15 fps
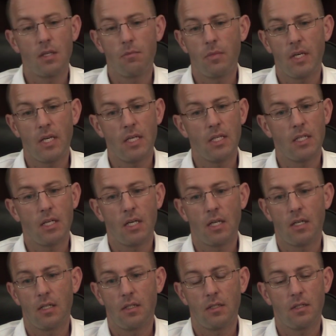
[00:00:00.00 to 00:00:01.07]
can be
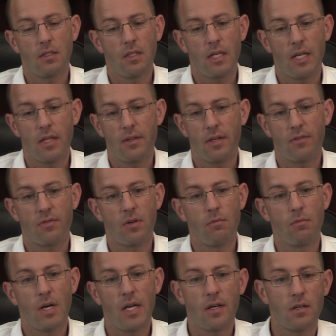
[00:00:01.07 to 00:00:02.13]
uh, anything
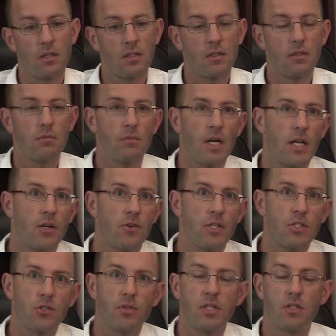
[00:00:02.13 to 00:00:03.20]
from minor, minor
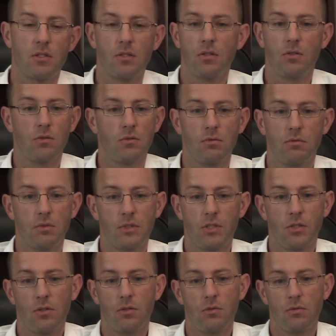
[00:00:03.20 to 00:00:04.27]
injuries to,
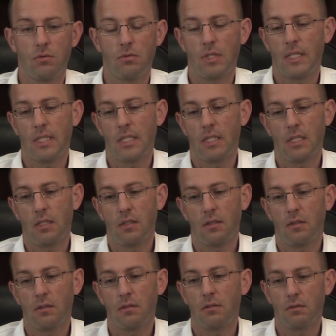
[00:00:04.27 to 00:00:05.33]
to
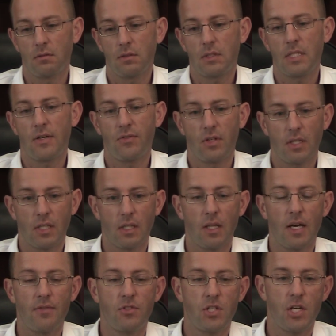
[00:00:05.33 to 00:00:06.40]
uh, definitely
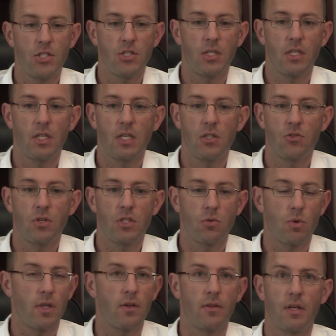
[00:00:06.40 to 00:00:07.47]
life-changing
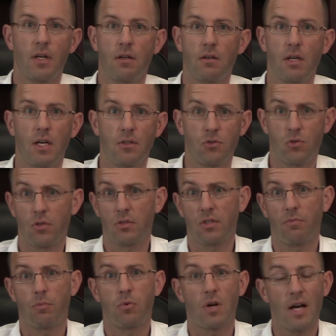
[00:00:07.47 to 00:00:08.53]
injuries, whether they're as a
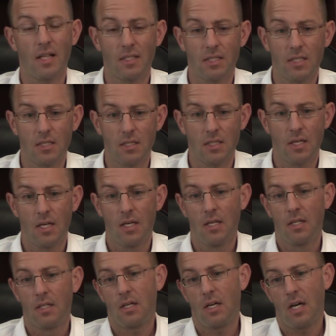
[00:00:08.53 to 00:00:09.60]
result of paralysis
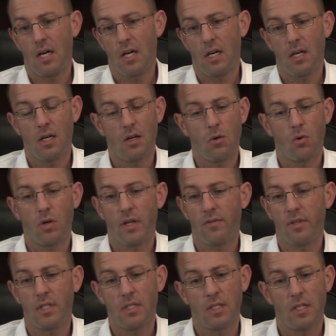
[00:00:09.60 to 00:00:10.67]
uh, or
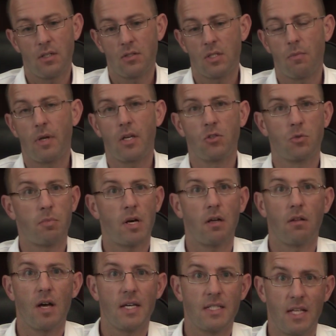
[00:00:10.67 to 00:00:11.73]
even you know, somebody who's
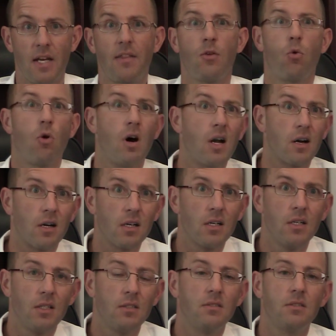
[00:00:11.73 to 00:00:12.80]
paralyzed and in the water.
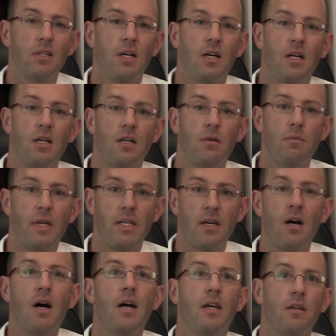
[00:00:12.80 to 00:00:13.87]
Uh, may
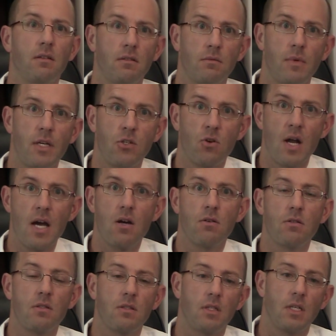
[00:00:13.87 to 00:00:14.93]
die, may
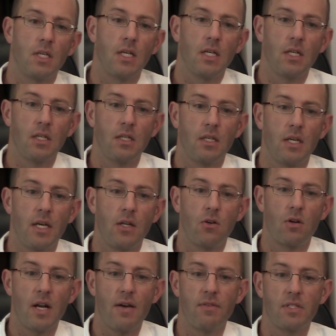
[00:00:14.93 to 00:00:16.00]
drown, uh,
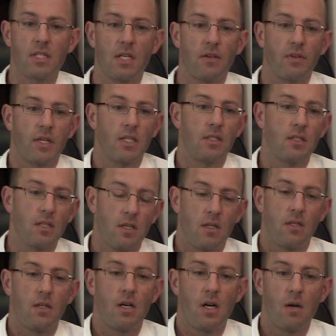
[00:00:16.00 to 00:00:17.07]
and or have a significant
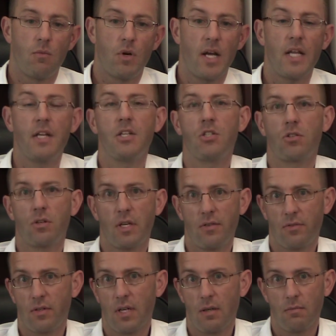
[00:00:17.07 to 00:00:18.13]
brain
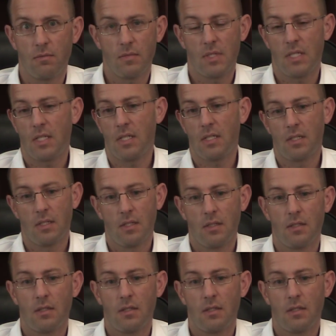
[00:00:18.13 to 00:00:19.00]
injury from,